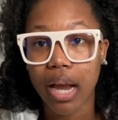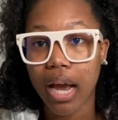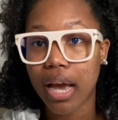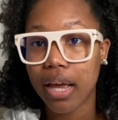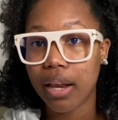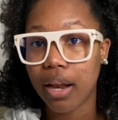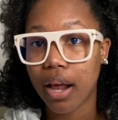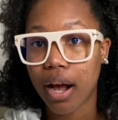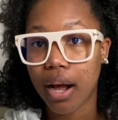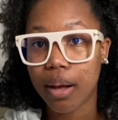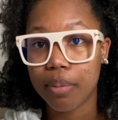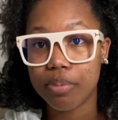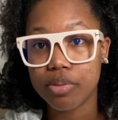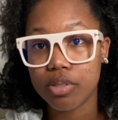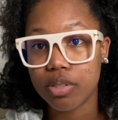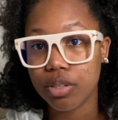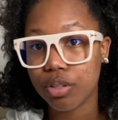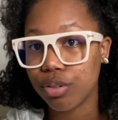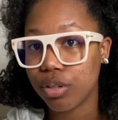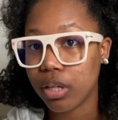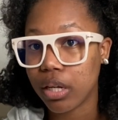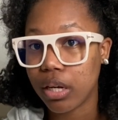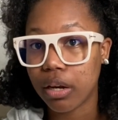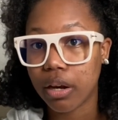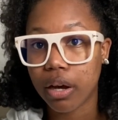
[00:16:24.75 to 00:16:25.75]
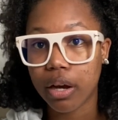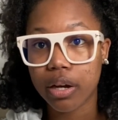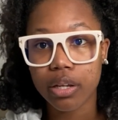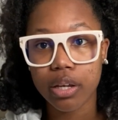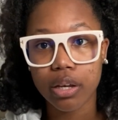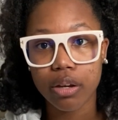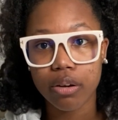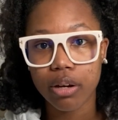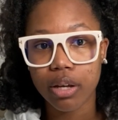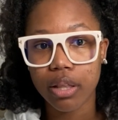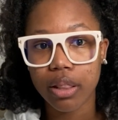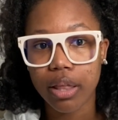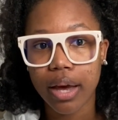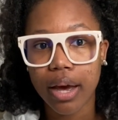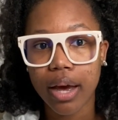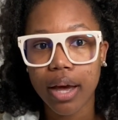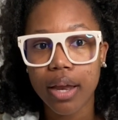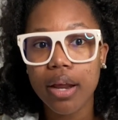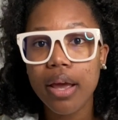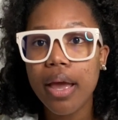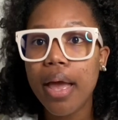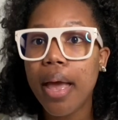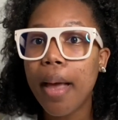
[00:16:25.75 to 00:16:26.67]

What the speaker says: I'd absolutely not carry that,